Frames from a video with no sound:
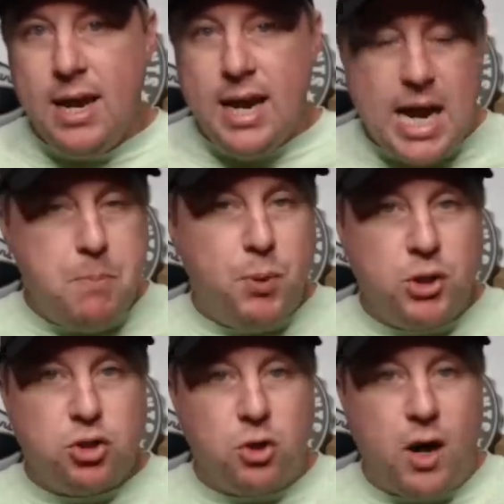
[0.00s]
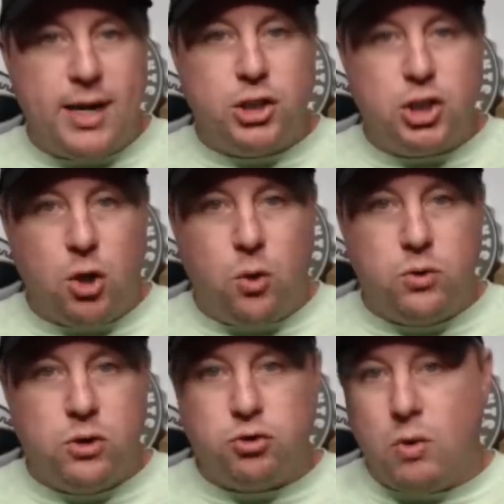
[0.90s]
He puts her on his
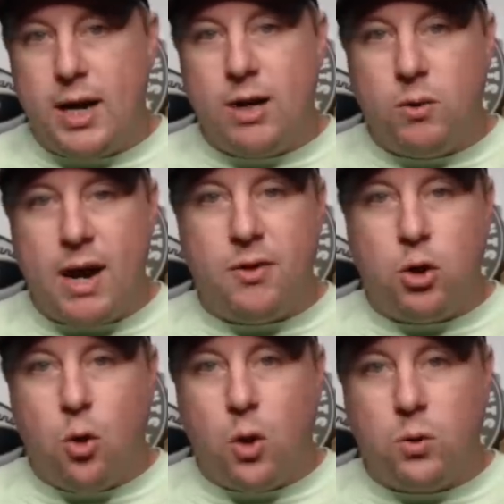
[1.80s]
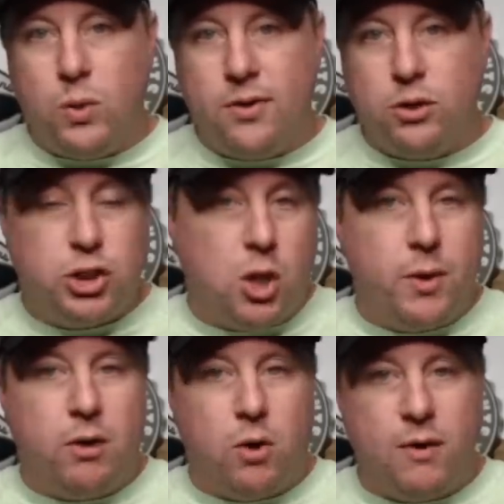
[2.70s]
shoulders, running around the court with her,
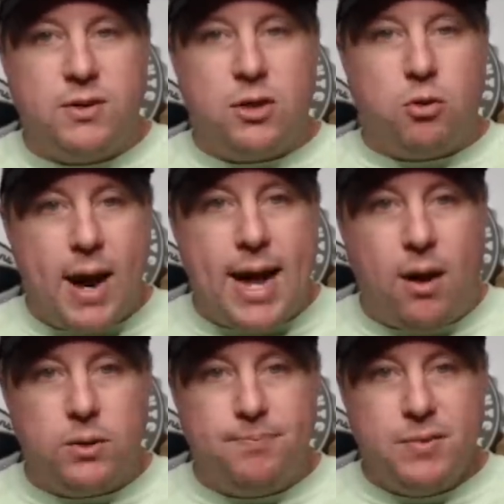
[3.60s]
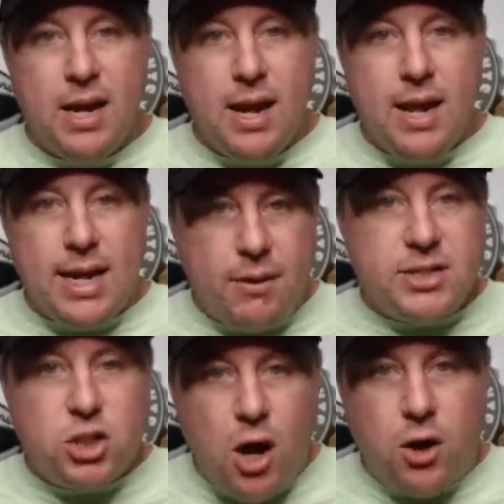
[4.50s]
showing her off to the crowd. Now,
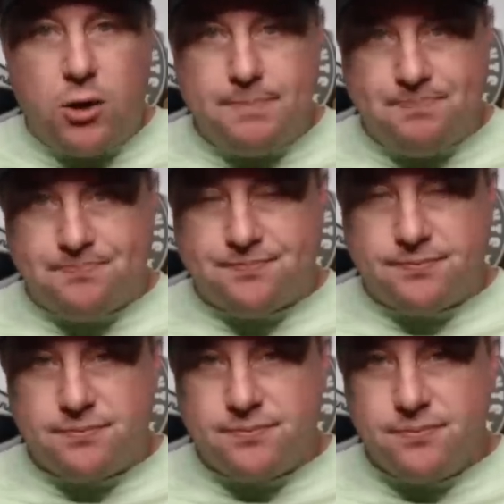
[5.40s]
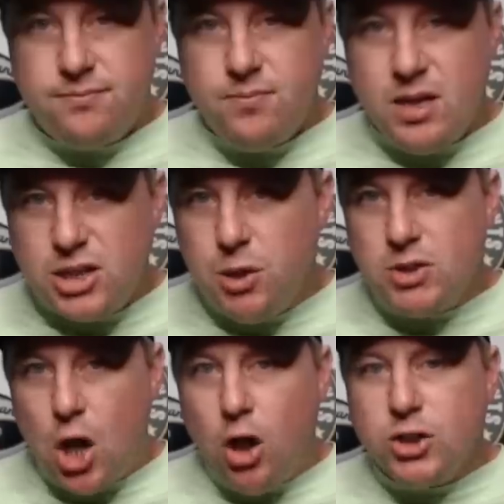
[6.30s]
his daughter, she
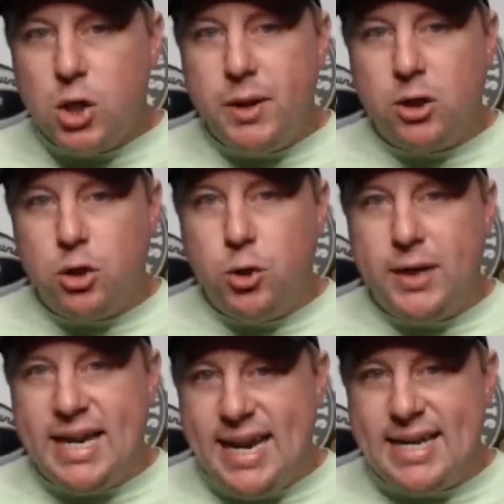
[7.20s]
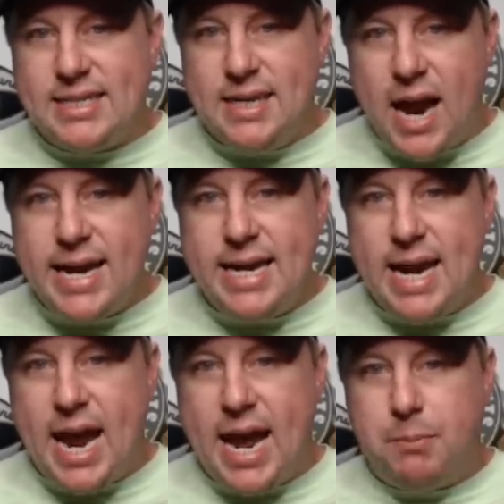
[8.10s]
was also included in his
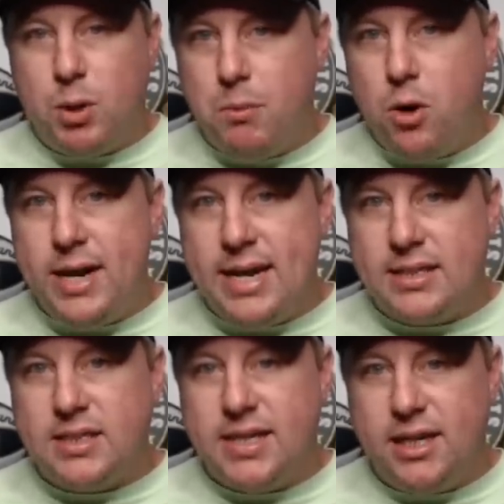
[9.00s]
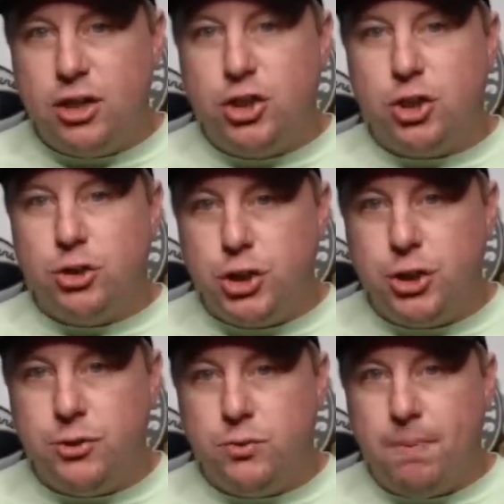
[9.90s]
Nike ad promoting his signature
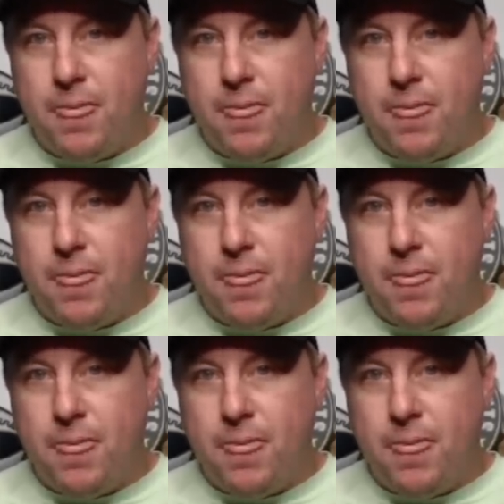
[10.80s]
shoe.